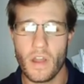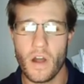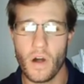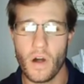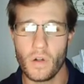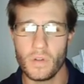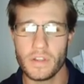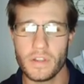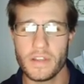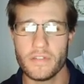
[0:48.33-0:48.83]

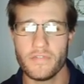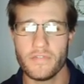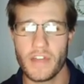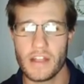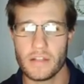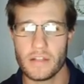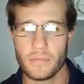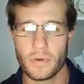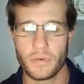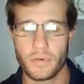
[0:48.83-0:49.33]
Only
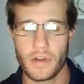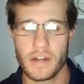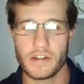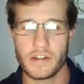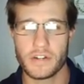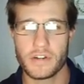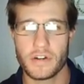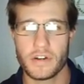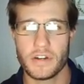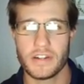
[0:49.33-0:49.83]
available
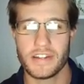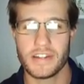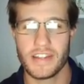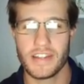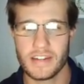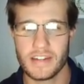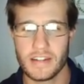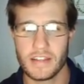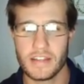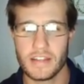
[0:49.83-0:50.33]
registered
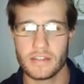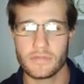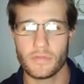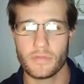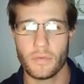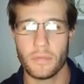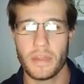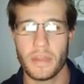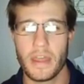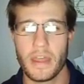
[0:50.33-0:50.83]
attendees will
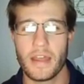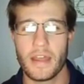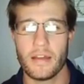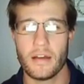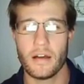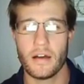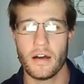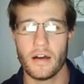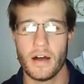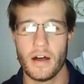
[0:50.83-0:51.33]
be
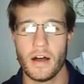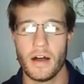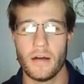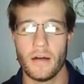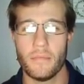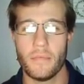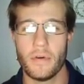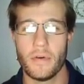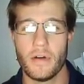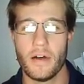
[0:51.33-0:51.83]

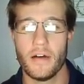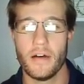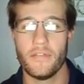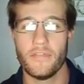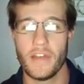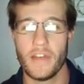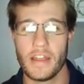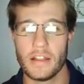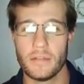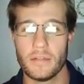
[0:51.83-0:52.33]

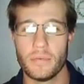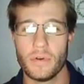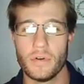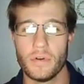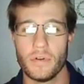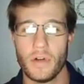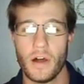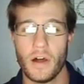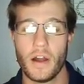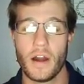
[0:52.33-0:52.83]

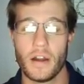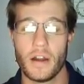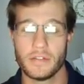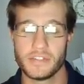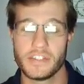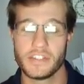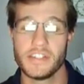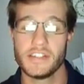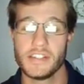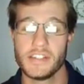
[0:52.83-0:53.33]
available.
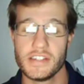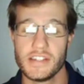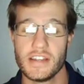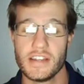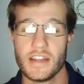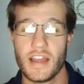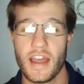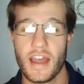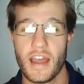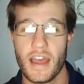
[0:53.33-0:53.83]
CCH
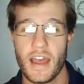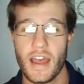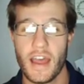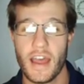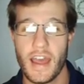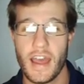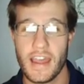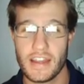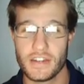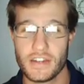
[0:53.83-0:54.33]

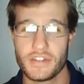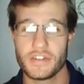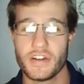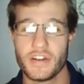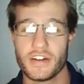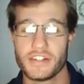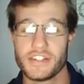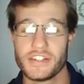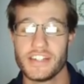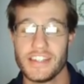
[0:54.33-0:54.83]

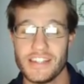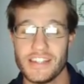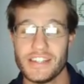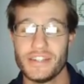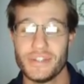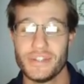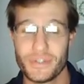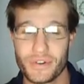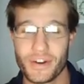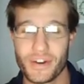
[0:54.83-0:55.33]
or
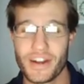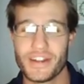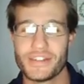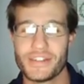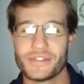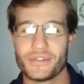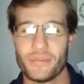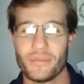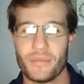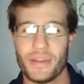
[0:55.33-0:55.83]
CEU
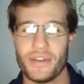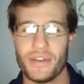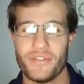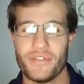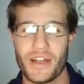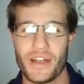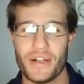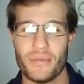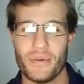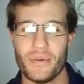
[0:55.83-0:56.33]
credits will be
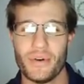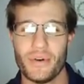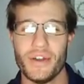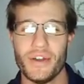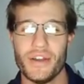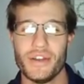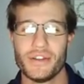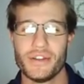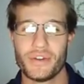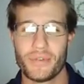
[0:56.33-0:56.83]
available
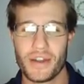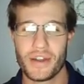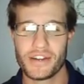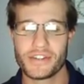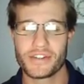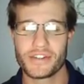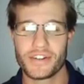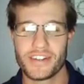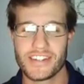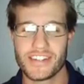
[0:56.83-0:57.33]
to
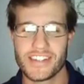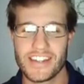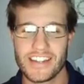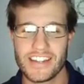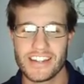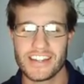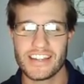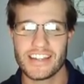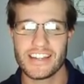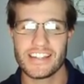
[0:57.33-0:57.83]
registered
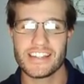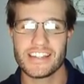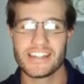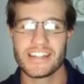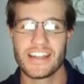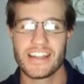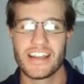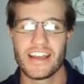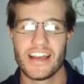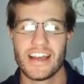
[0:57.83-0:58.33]

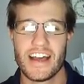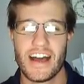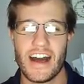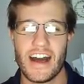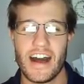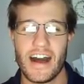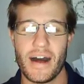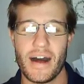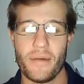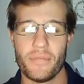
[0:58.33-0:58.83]
attendees.
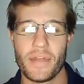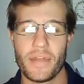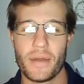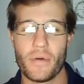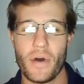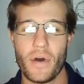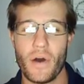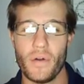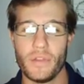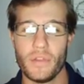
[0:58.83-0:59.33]
They
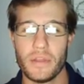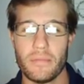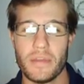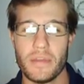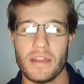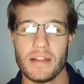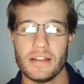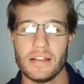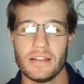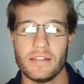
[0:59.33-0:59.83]
will only
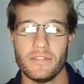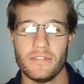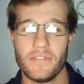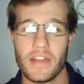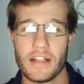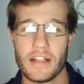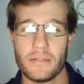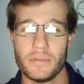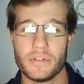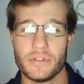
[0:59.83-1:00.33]
be
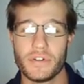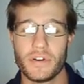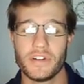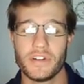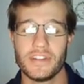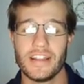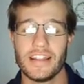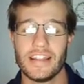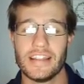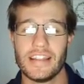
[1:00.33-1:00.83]
available
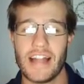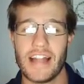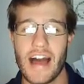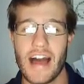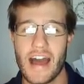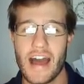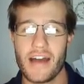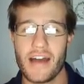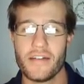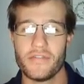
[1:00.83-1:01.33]
during the
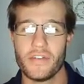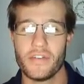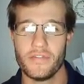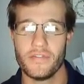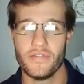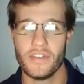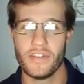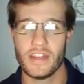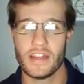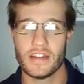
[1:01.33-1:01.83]
live
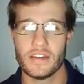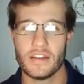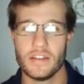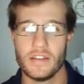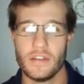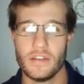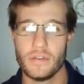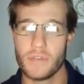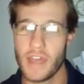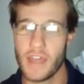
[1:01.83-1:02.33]
event.
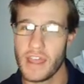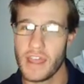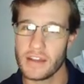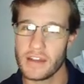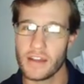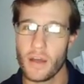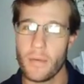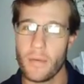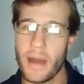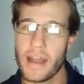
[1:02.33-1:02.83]
You
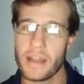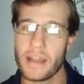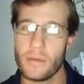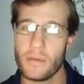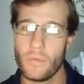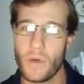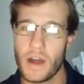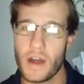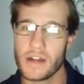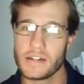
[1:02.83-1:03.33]
can go back
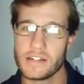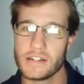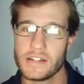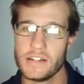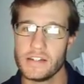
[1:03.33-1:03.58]
and watch